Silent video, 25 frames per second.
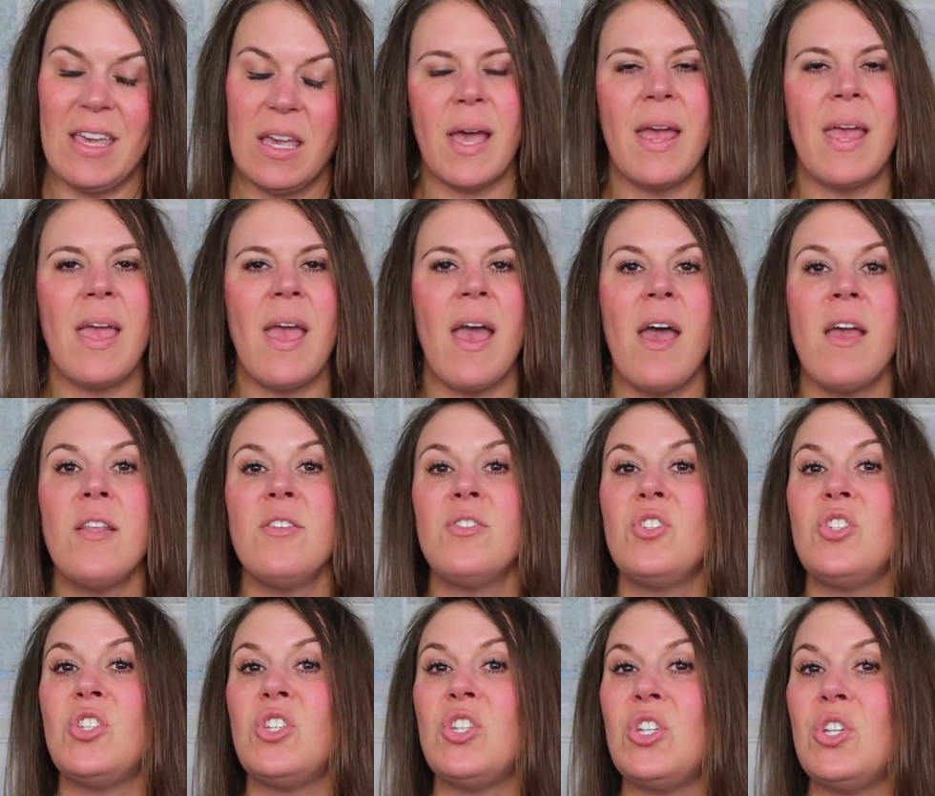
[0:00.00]
I
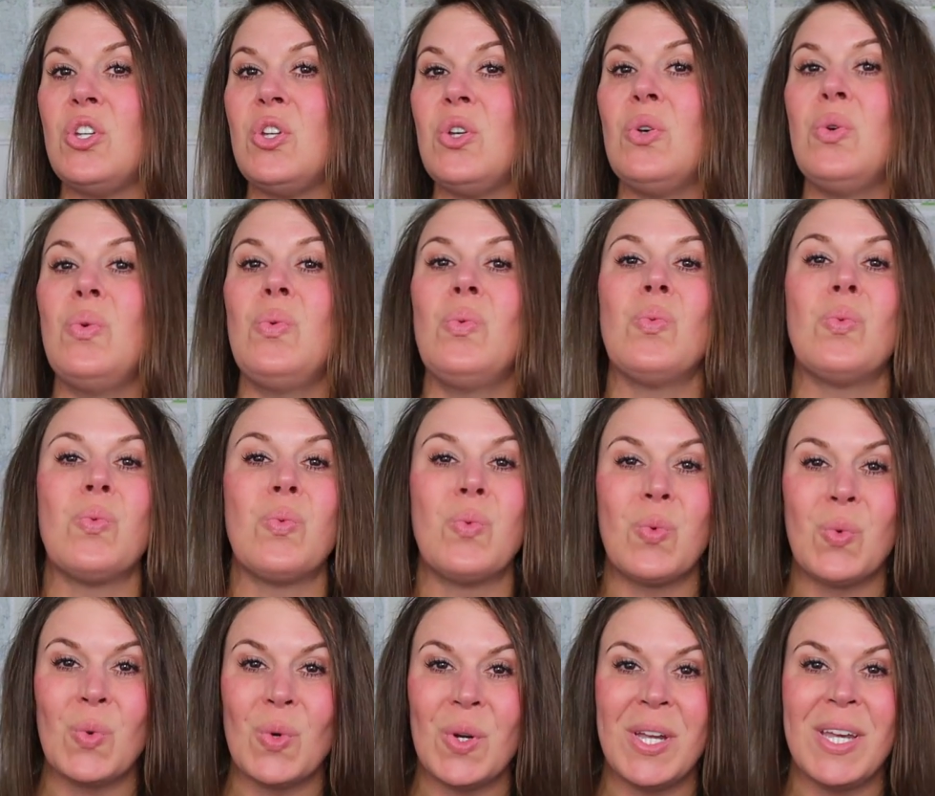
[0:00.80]
had two
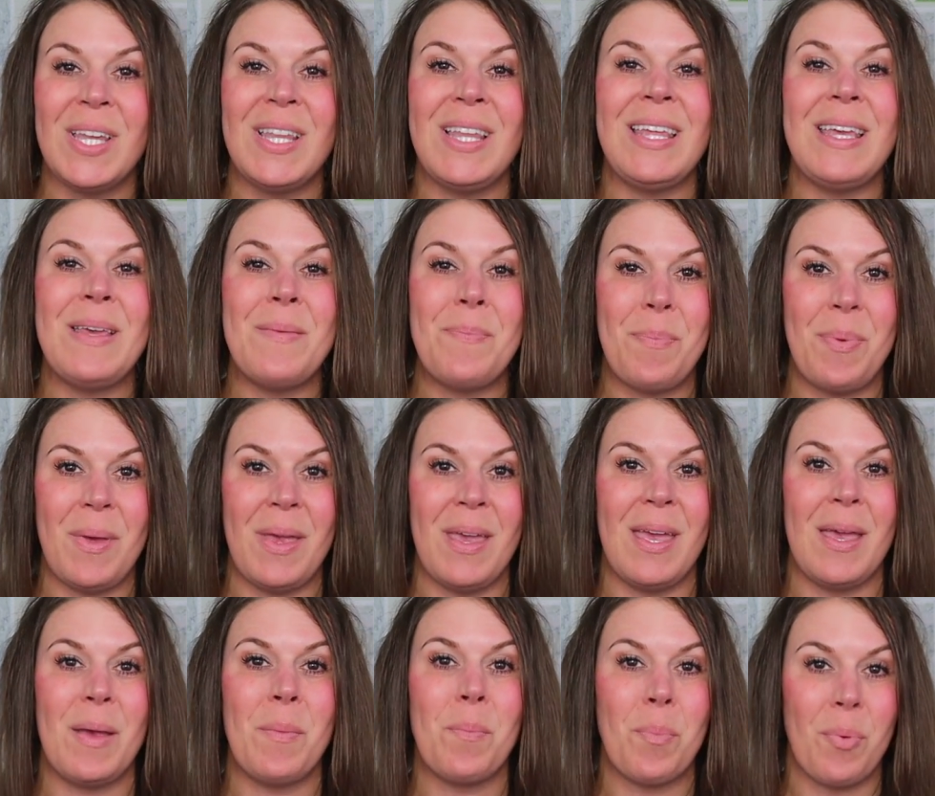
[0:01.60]
really
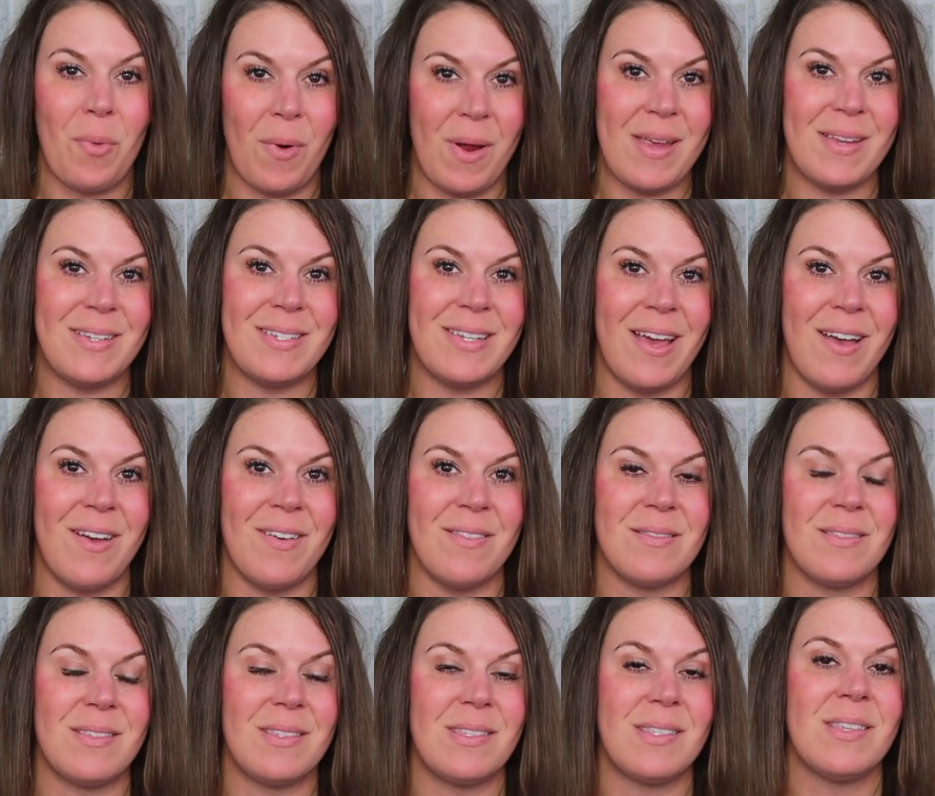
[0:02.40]
big
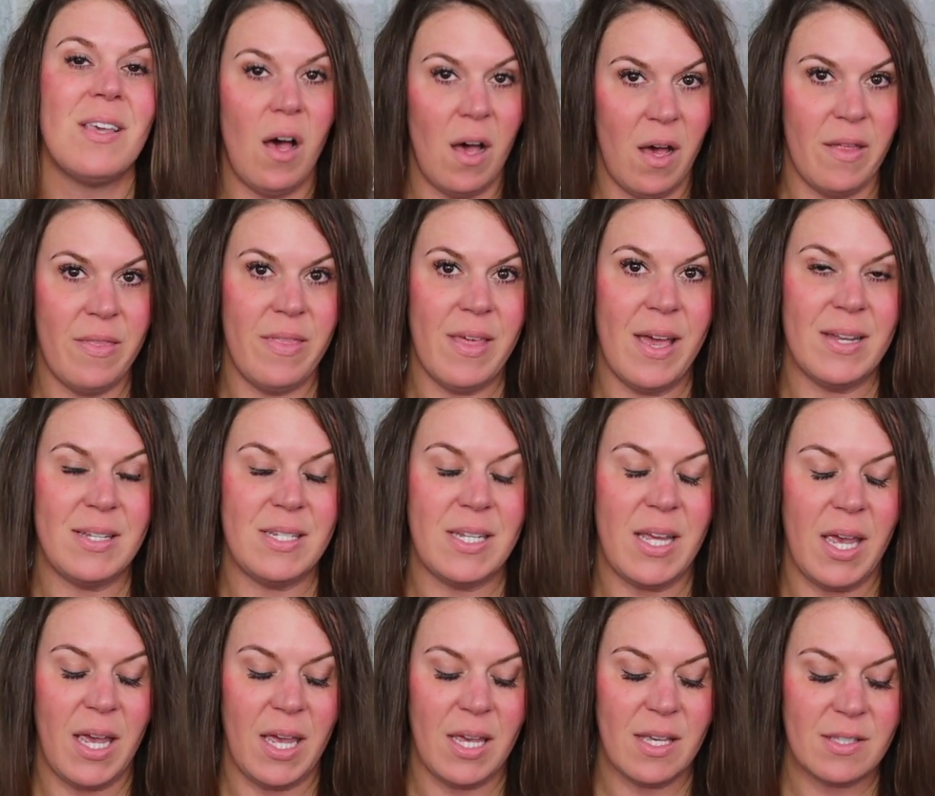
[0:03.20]
breakdowns on that
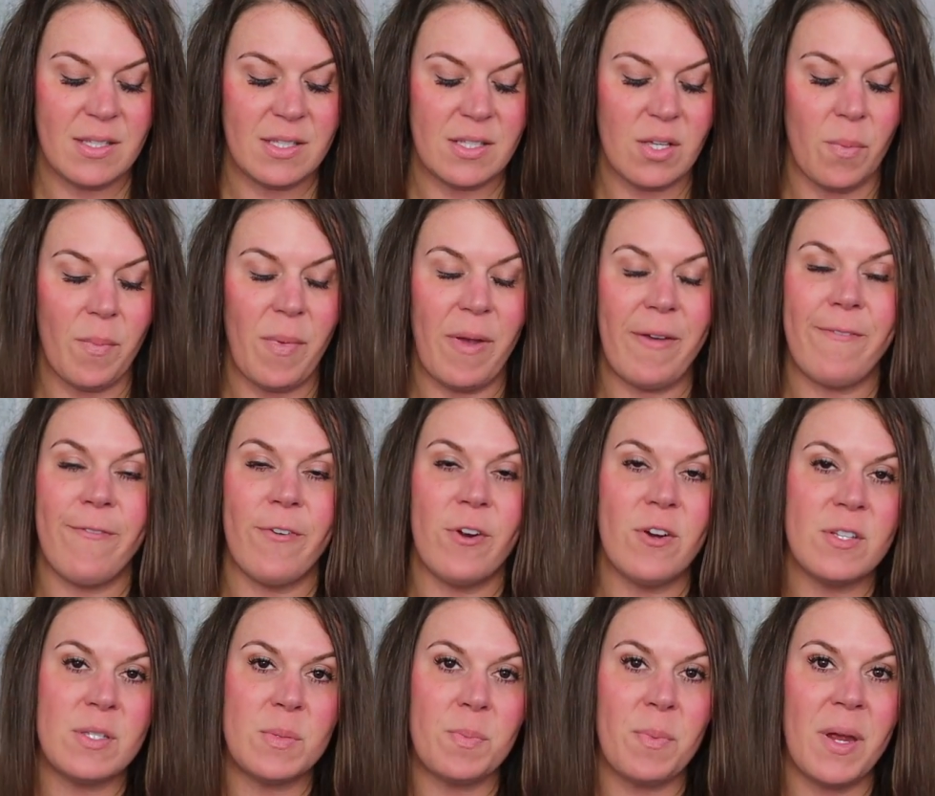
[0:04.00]
day. So my
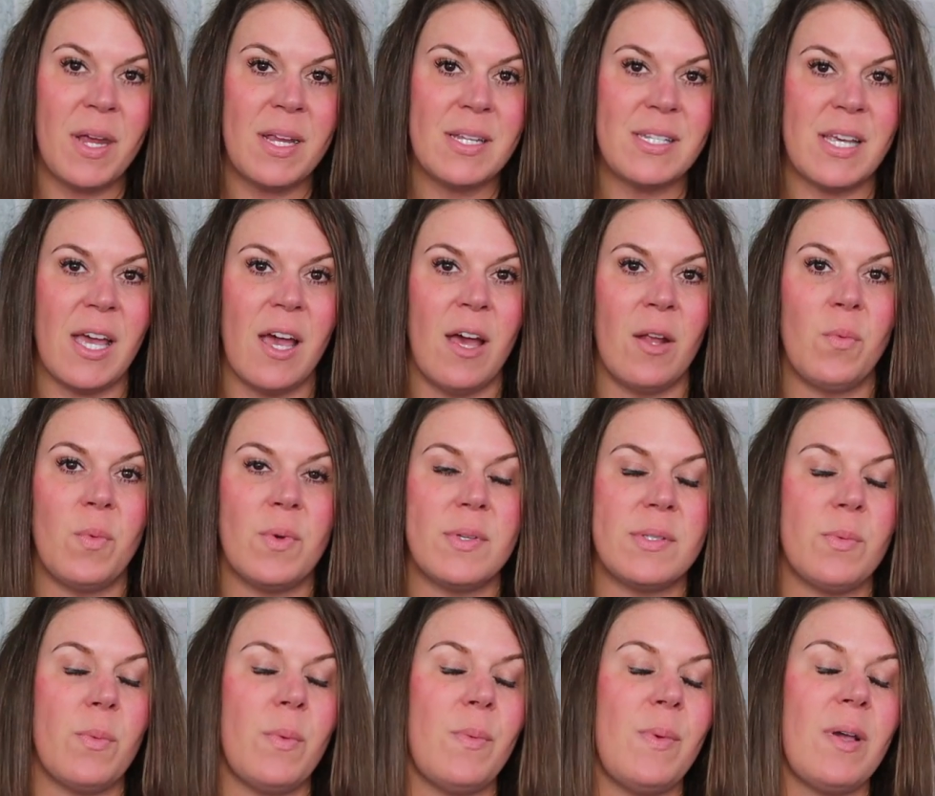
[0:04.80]
first breakdown
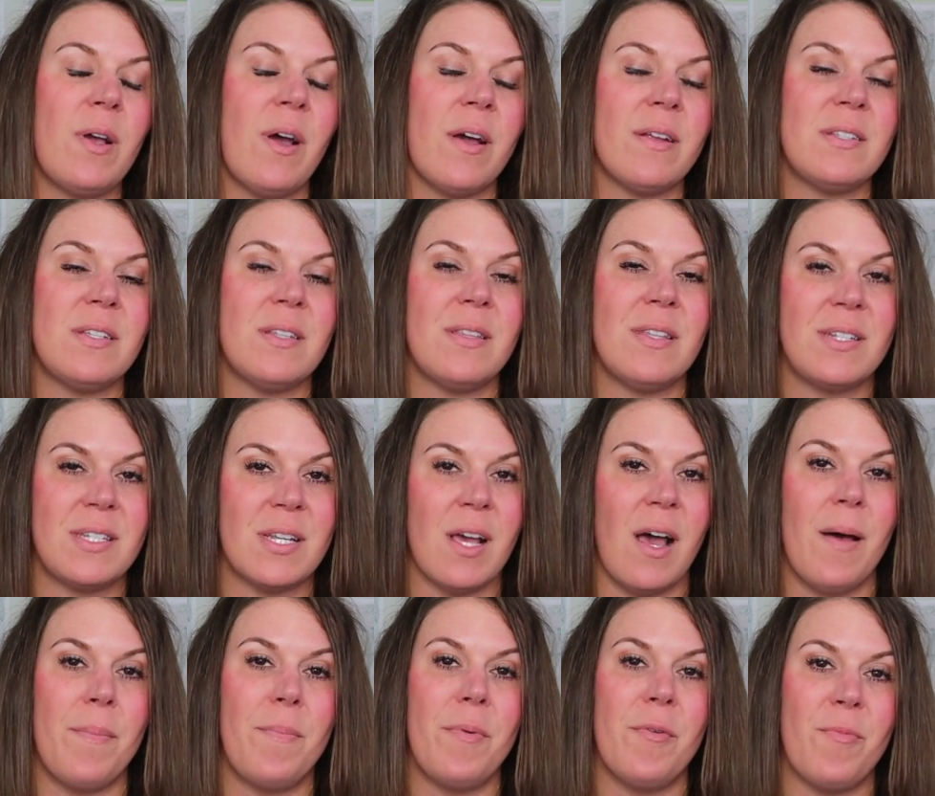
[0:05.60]
was when we got to the
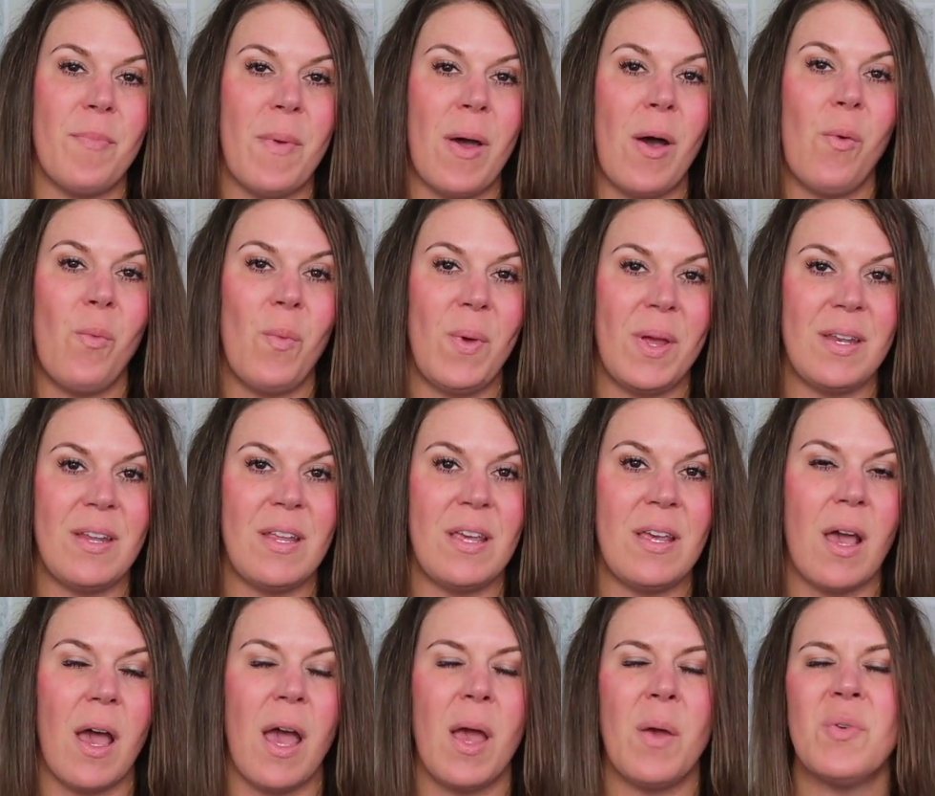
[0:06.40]
top of Mount
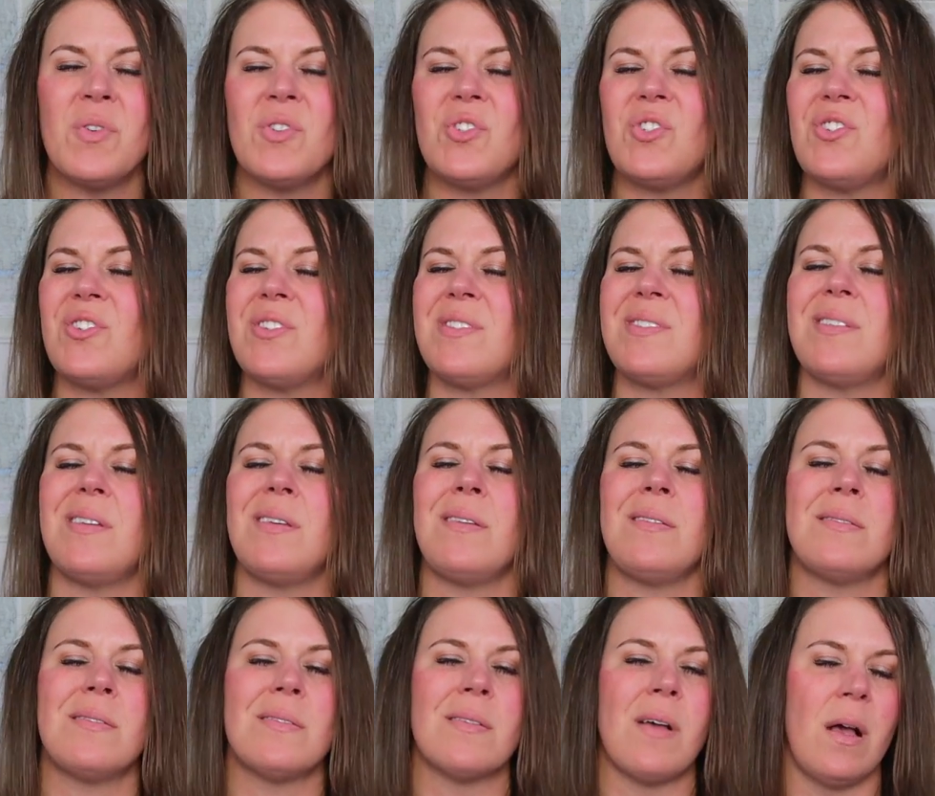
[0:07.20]
Whitney. I was just
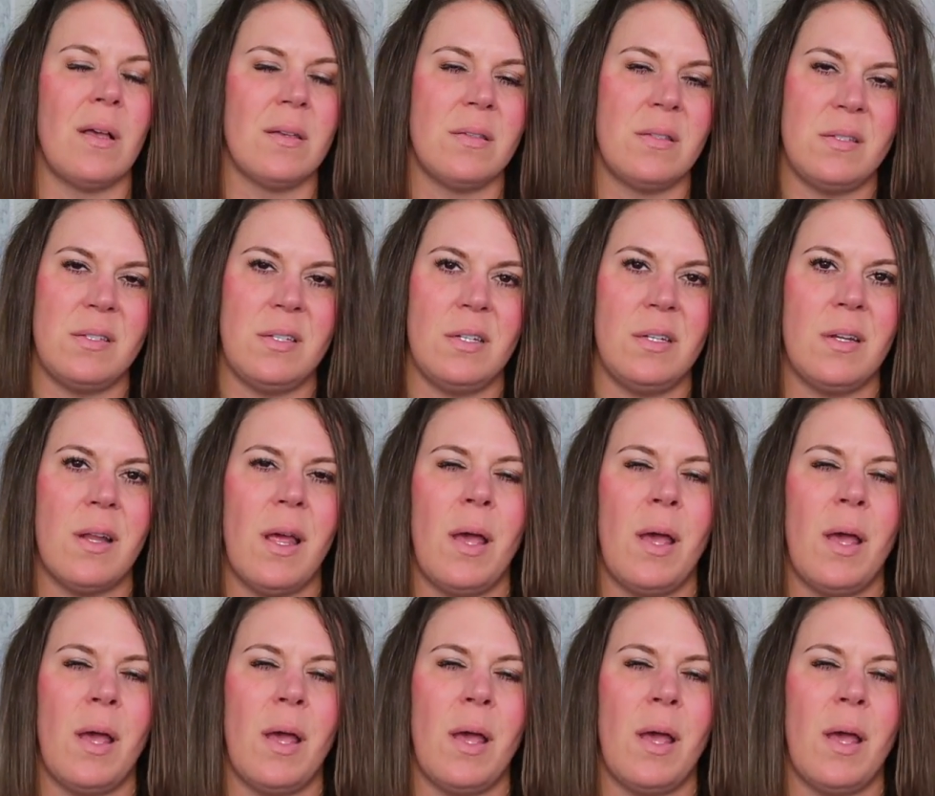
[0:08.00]
exhausted.